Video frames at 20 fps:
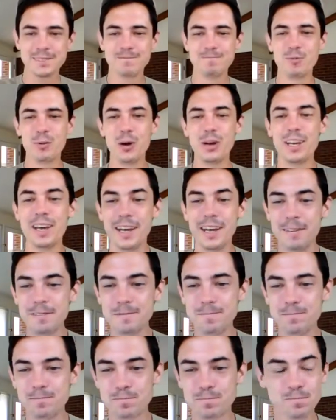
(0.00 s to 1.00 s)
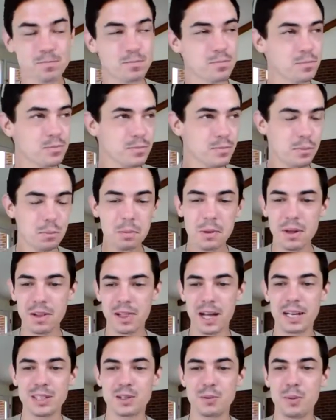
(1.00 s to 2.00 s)
We need
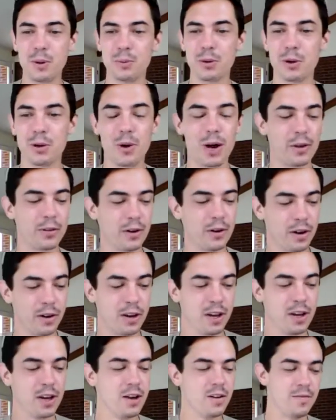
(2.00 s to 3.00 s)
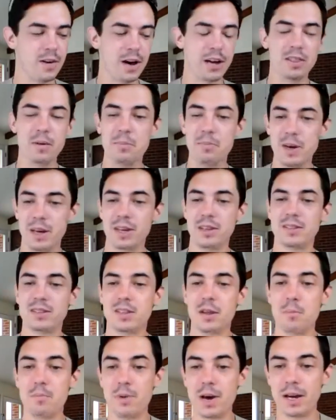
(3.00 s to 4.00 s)
lots of people to go out there, find the biggest, the
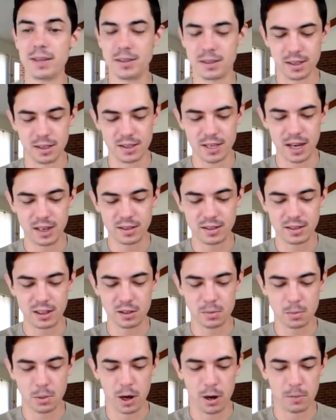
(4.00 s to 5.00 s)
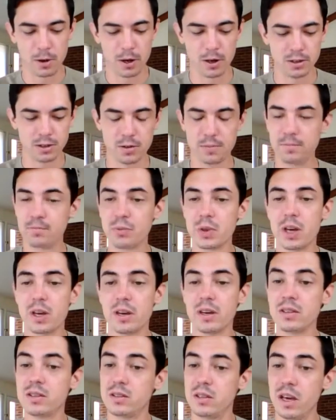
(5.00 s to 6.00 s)
best, the tastiest pawpaws,
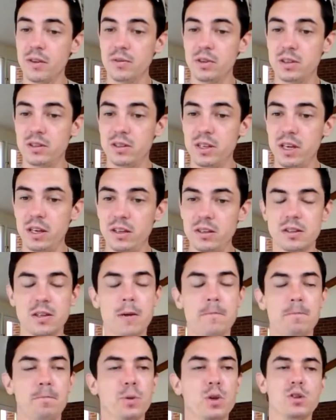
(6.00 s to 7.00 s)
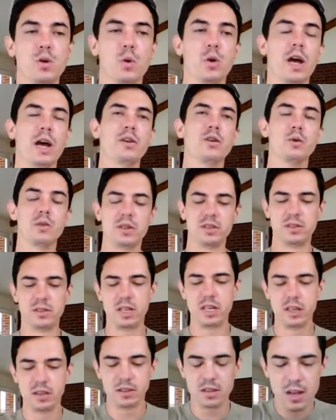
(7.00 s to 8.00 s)
save the seeds. So what I do with the
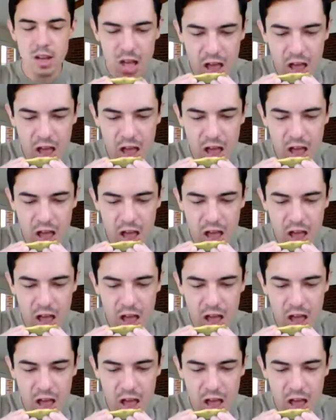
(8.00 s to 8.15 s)
seeds,